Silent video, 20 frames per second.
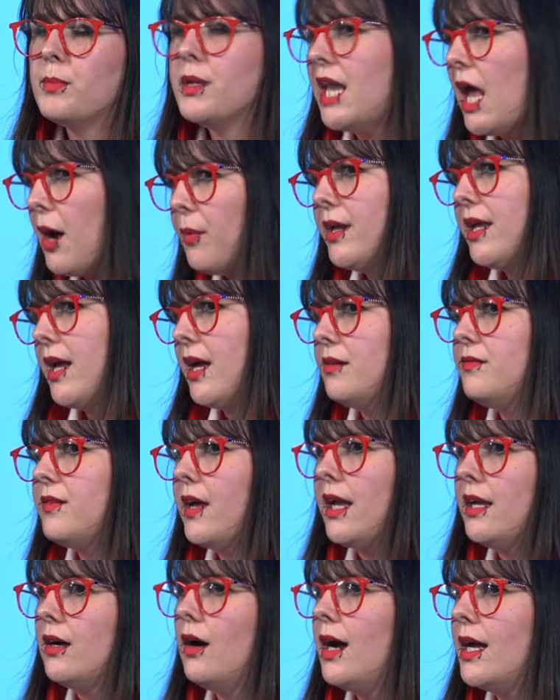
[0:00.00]
But now we have
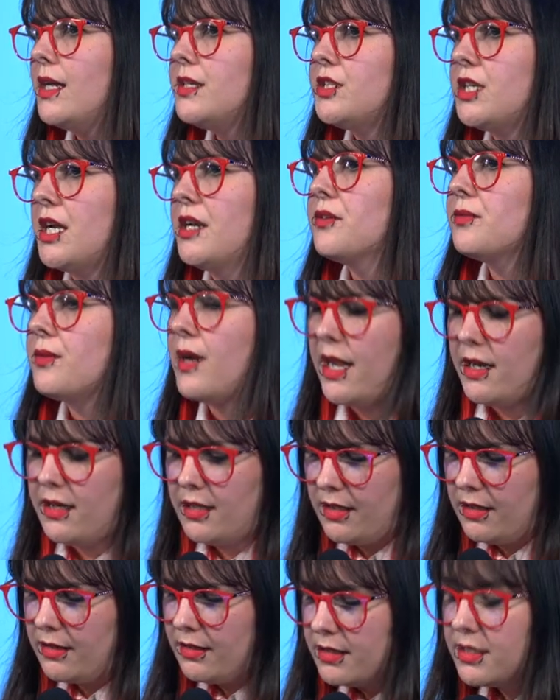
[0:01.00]
AI
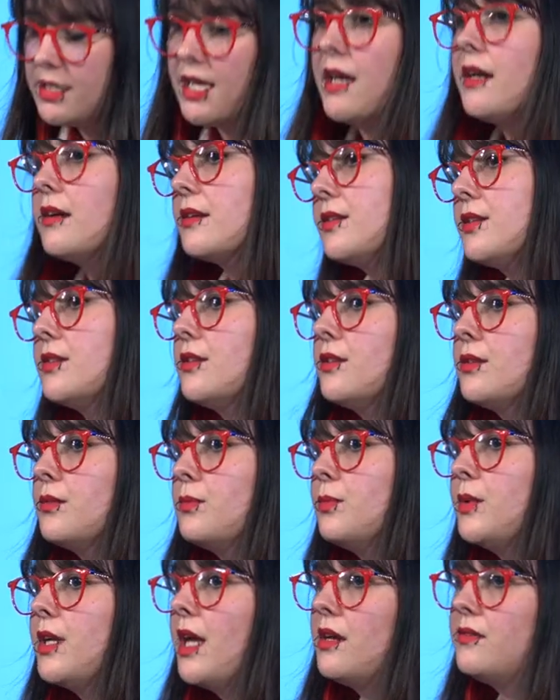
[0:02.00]
generating text,
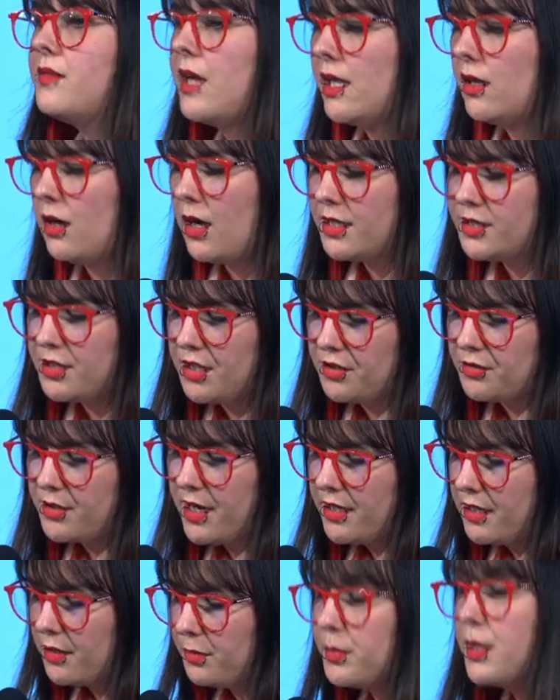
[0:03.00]
we have AI
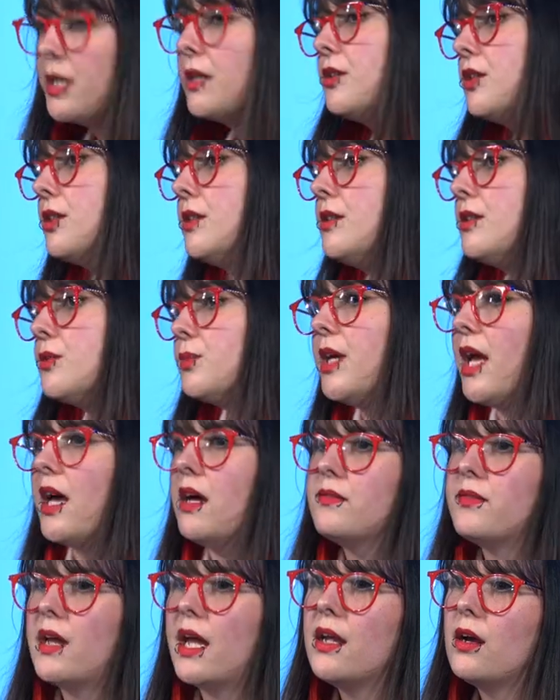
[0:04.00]
generating pictures, we
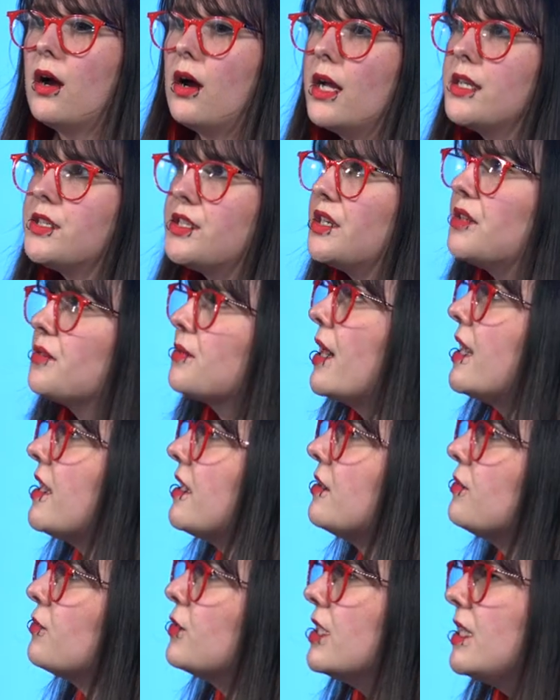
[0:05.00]
have AI
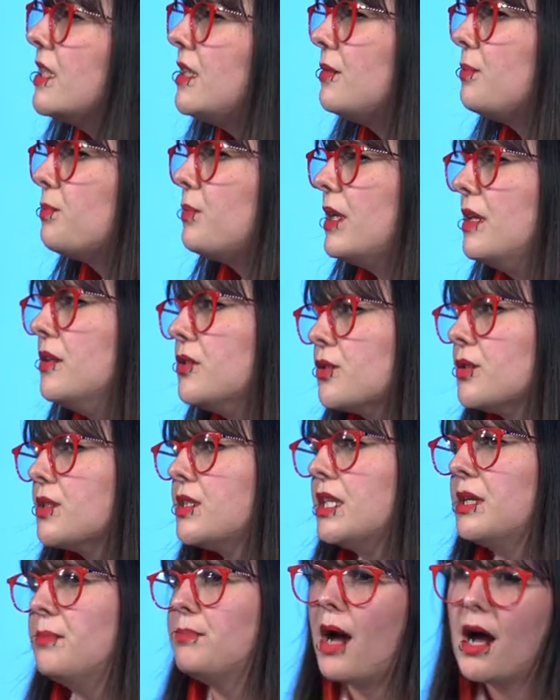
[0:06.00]
generating really
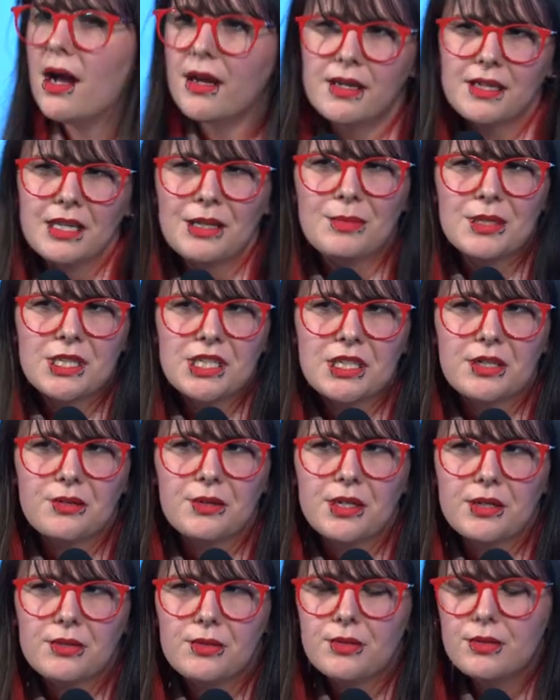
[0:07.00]
interesting marketing
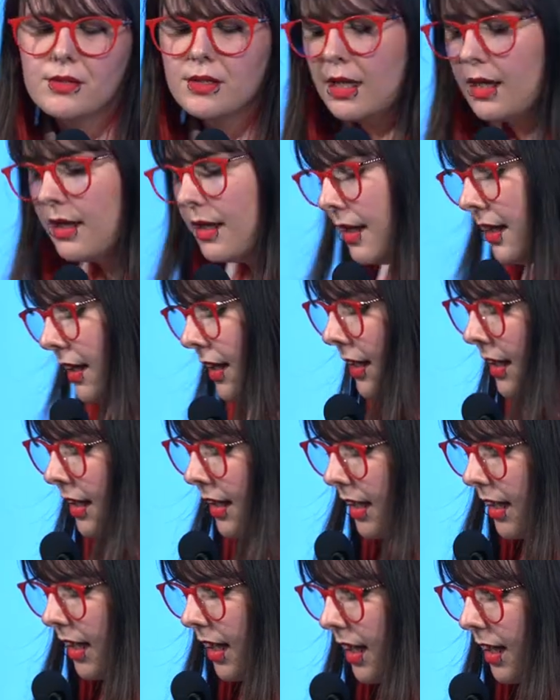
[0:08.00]
material.
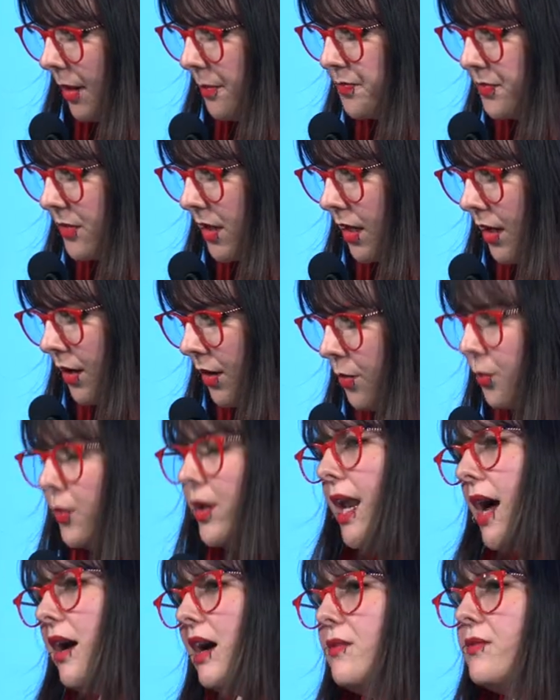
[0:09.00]

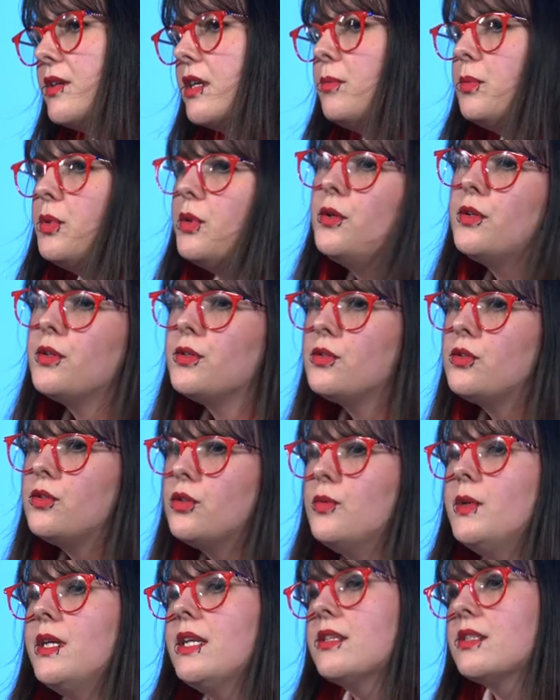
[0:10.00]
We now have computers
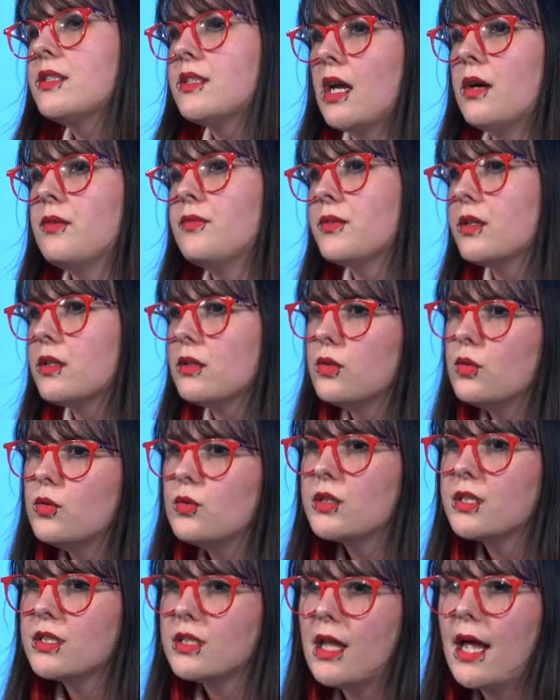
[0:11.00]
doing stuff that
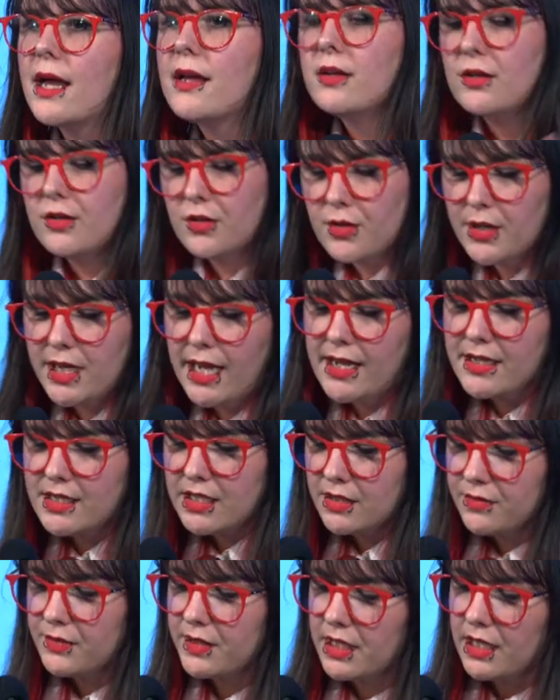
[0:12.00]
looks like
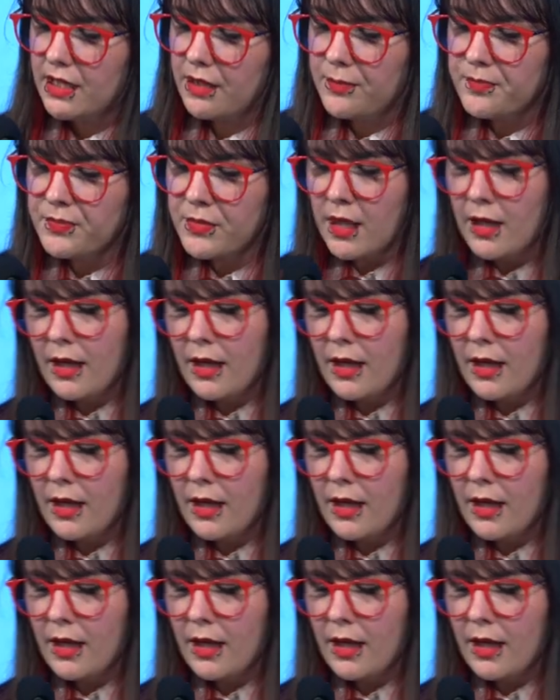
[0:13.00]
creativity.